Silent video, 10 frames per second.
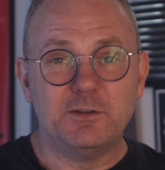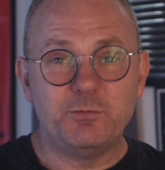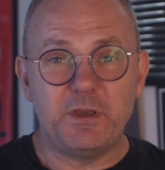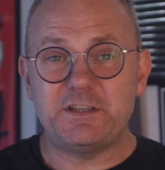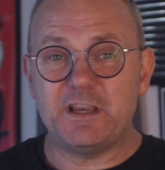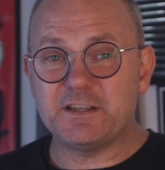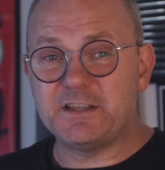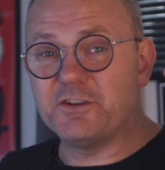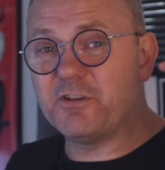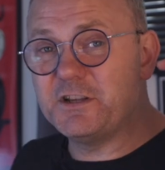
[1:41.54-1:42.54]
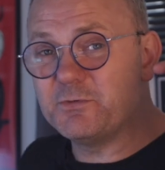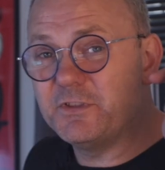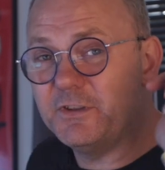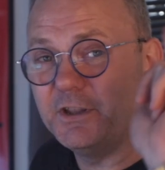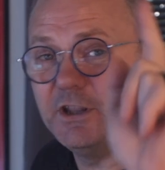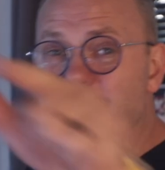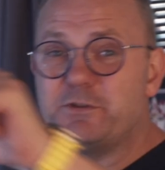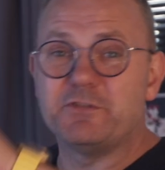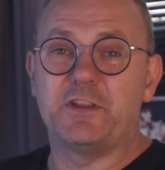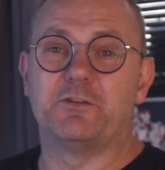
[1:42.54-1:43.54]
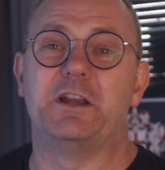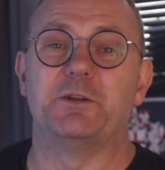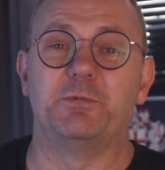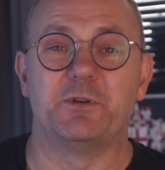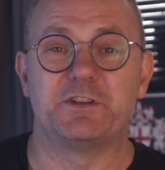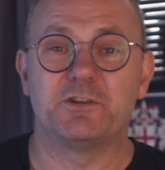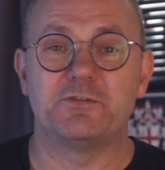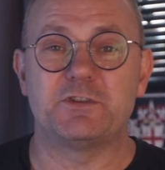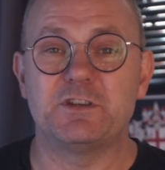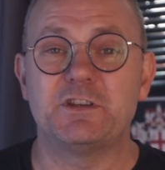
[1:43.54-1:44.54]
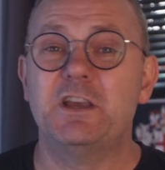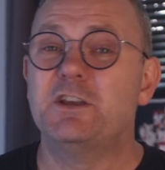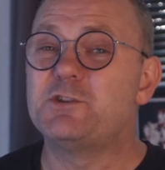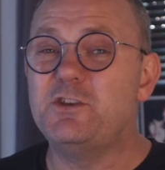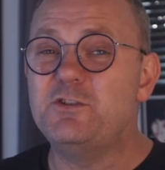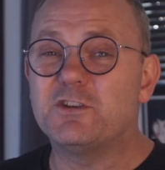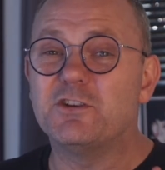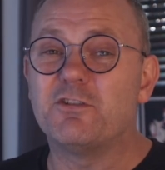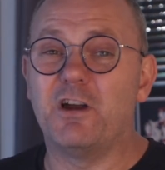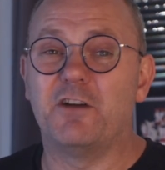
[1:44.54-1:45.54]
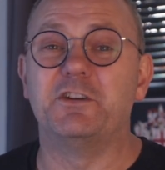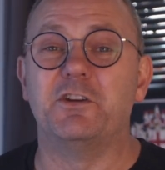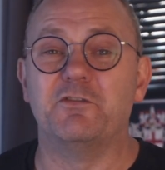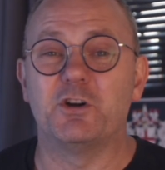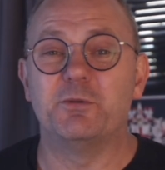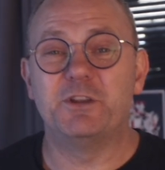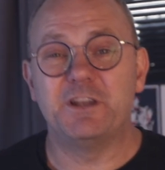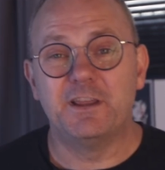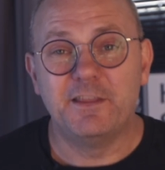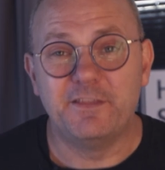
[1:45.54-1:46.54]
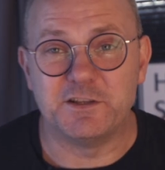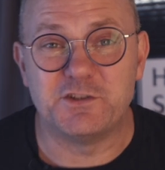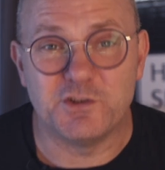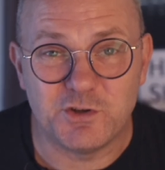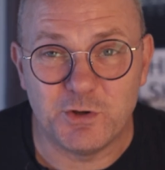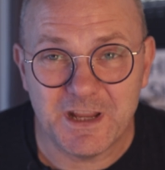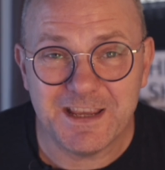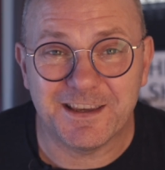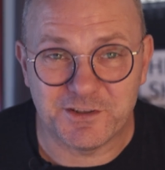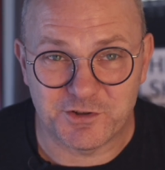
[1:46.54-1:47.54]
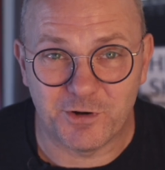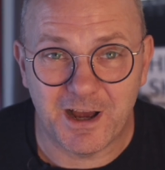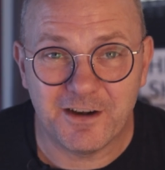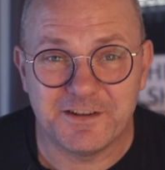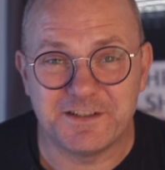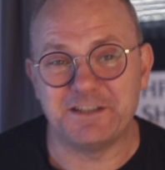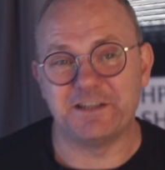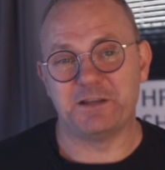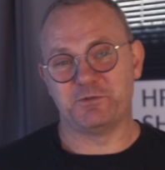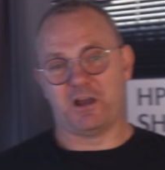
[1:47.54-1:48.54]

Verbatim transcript: PCS integrates with loads of other AWS services so you can craft an environment that's as unique as your R&D teams